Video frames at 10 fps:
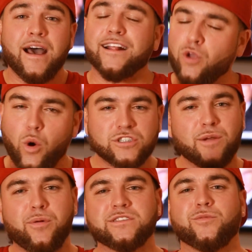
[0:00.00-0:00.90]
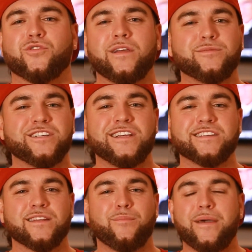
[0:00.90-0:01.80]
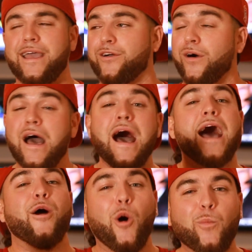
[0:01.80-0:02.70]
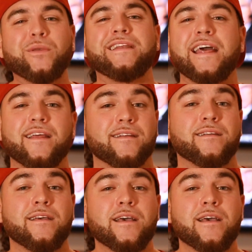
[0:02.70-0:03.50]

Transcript: I told you to put some cream cheese on the bagel. I hope you did it.